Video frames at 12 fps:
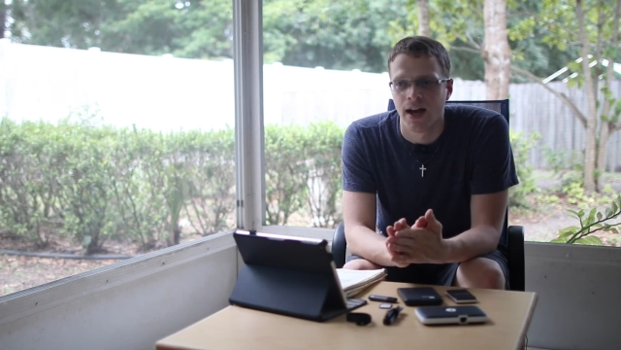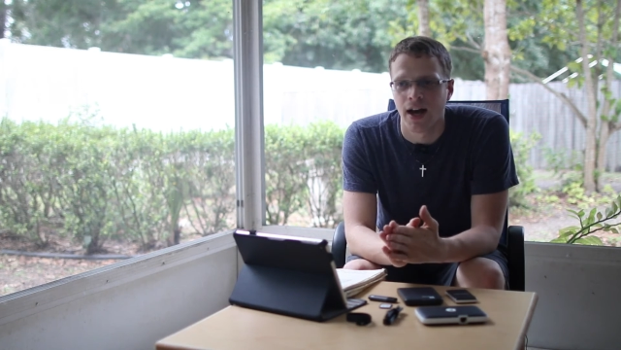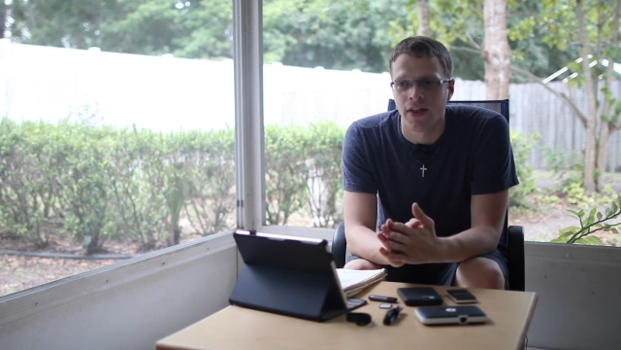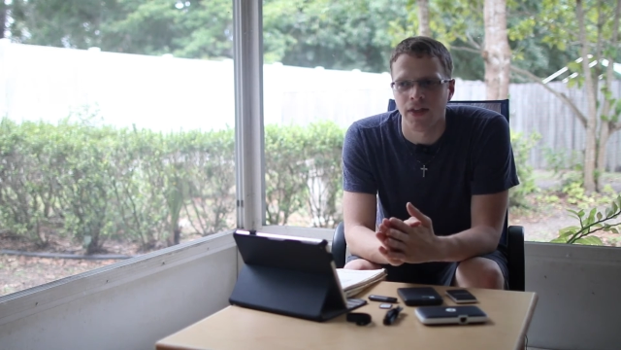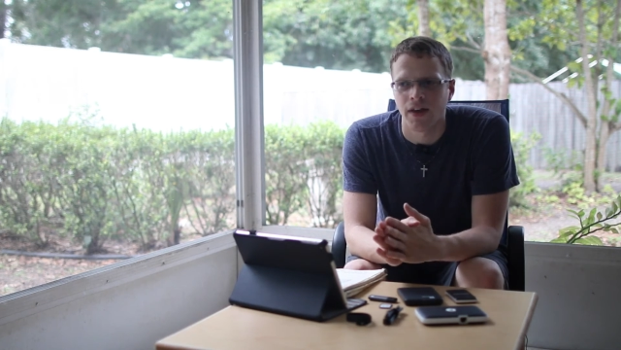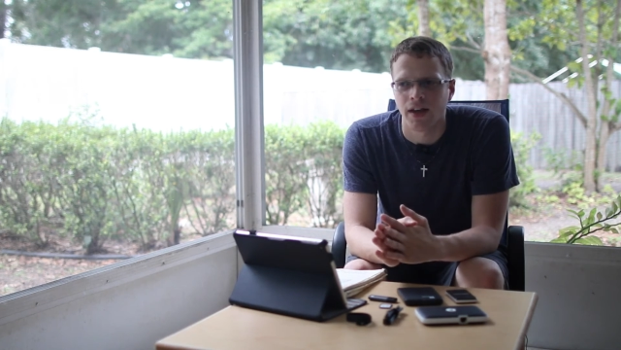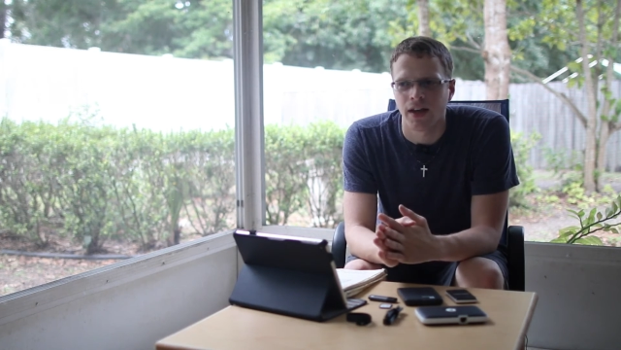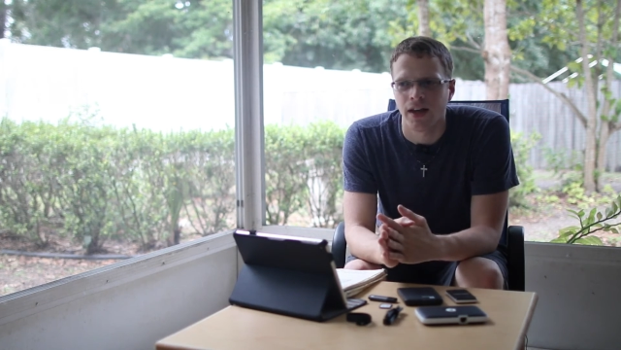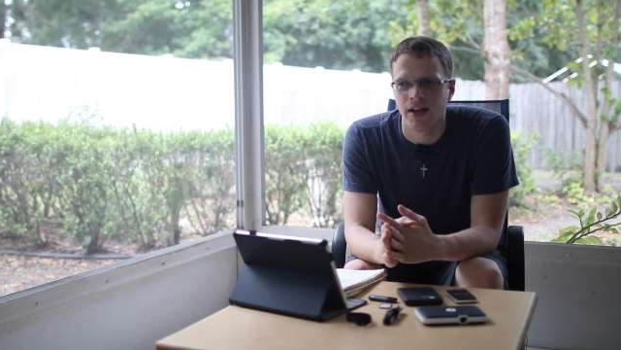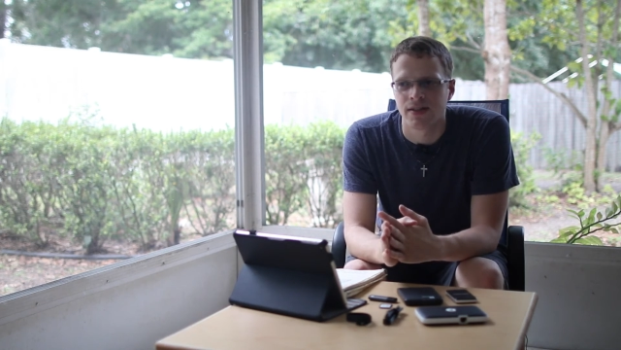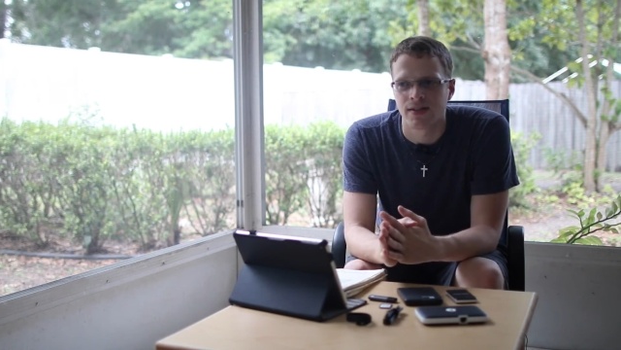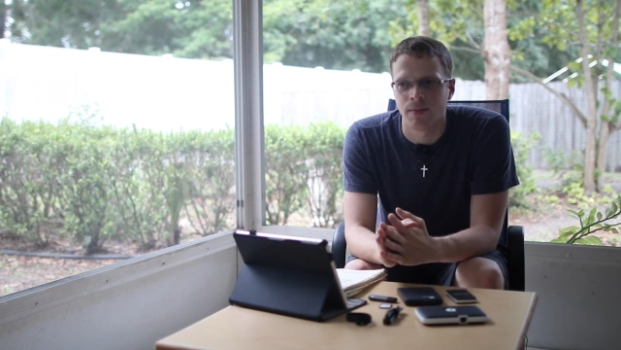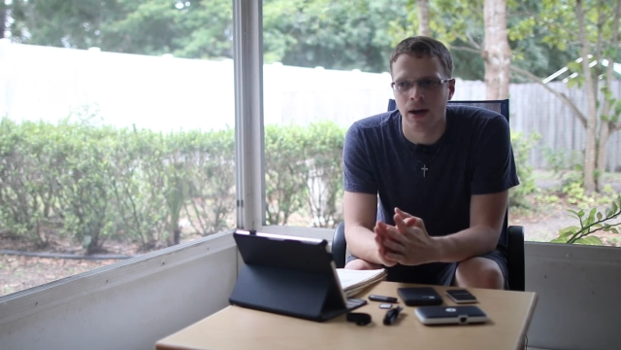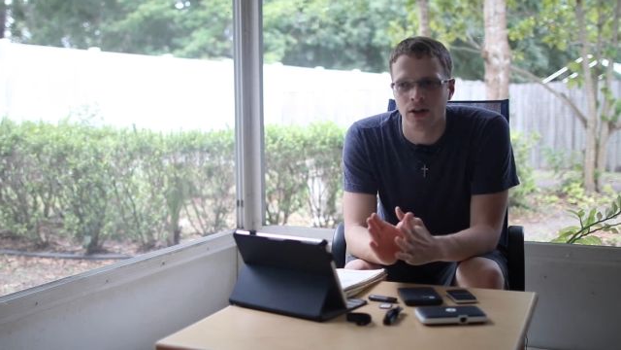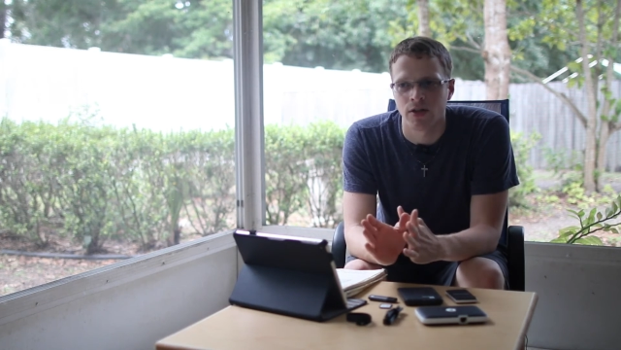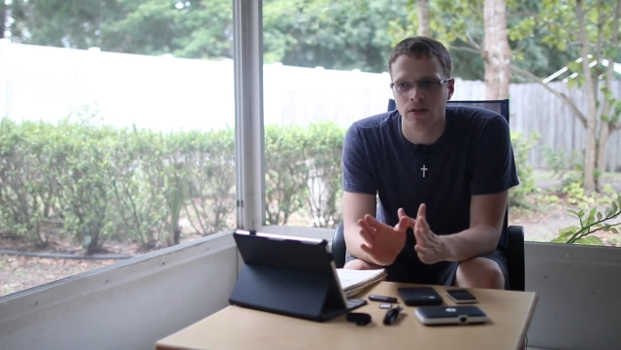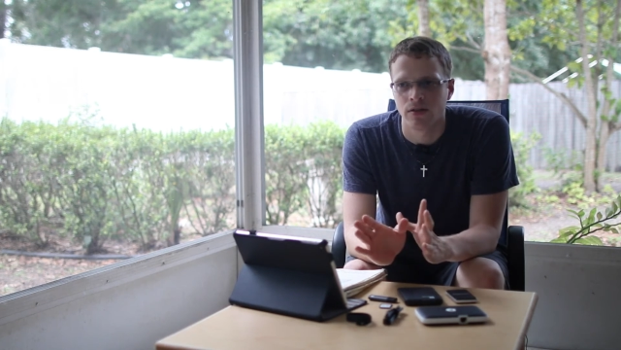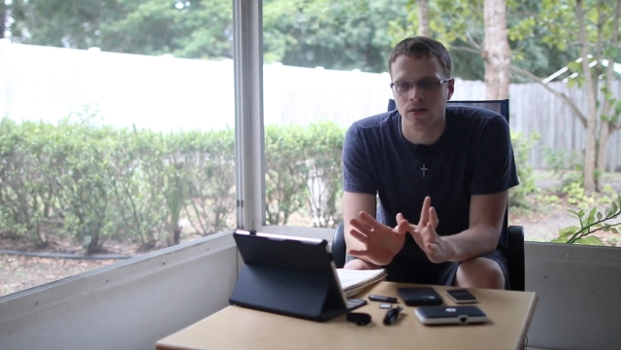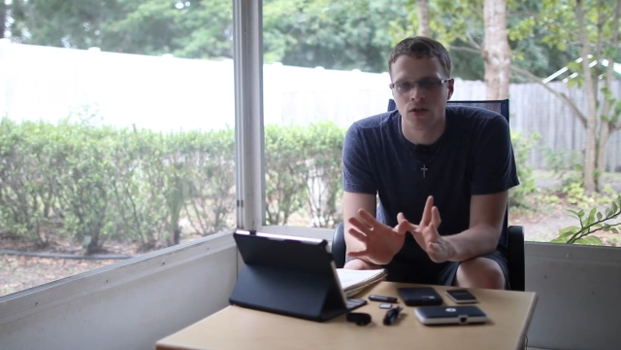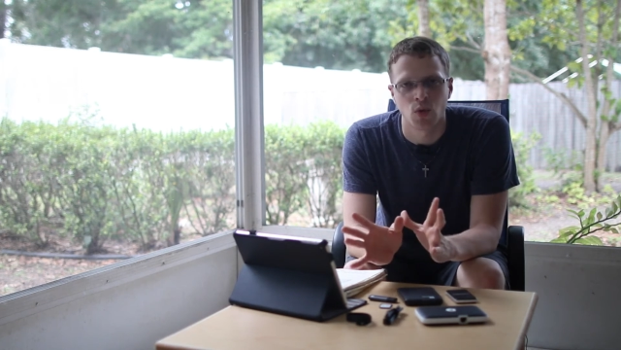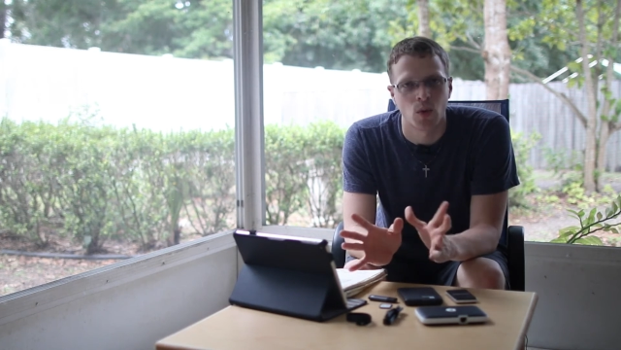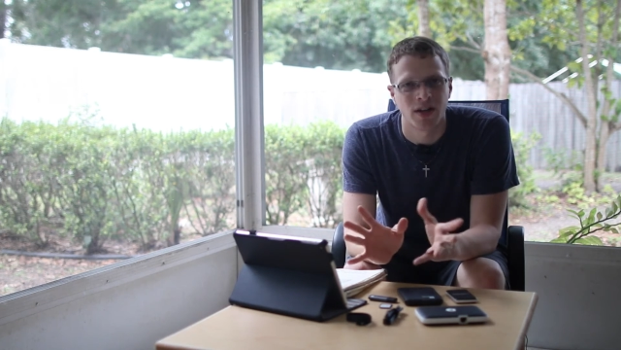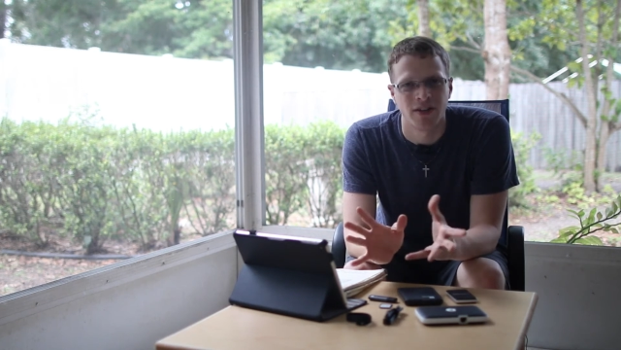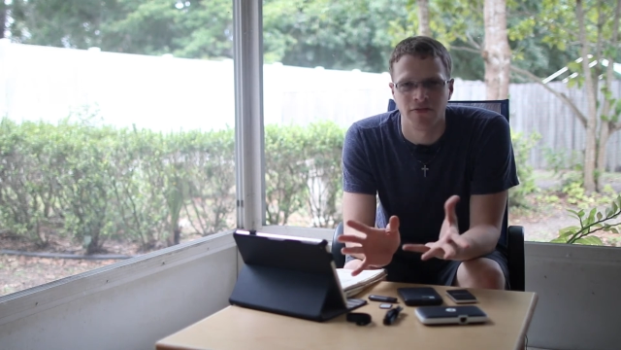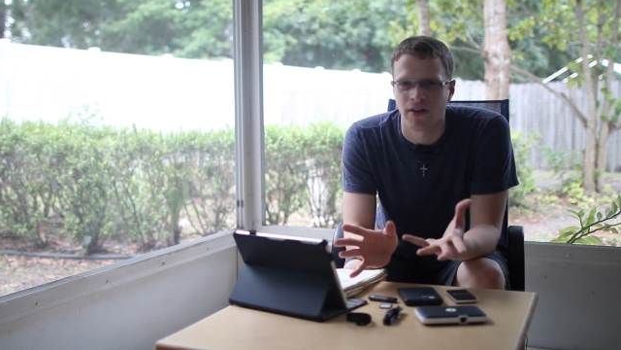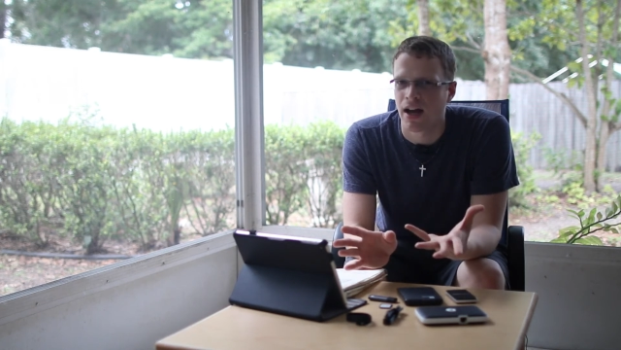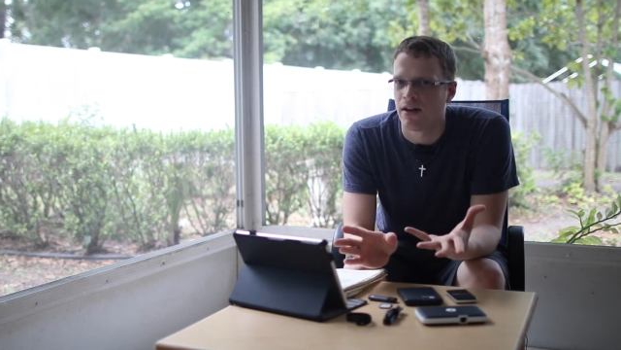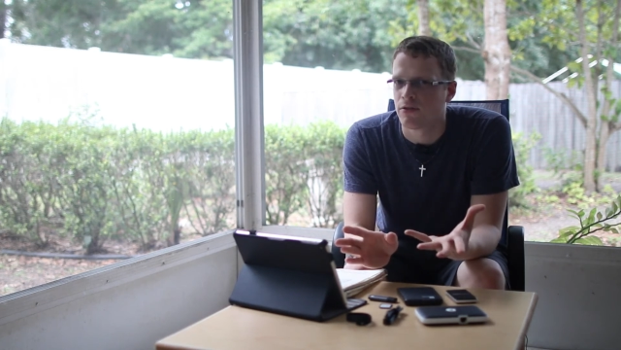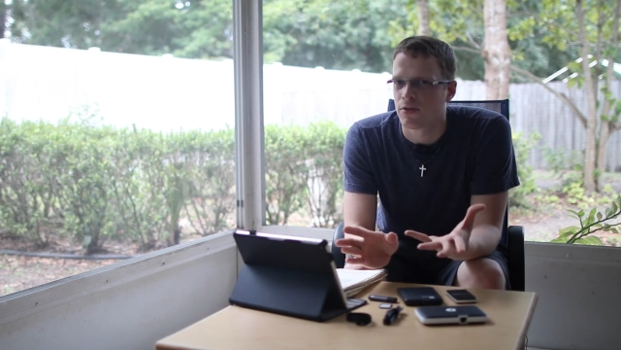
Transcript: I think it's about 25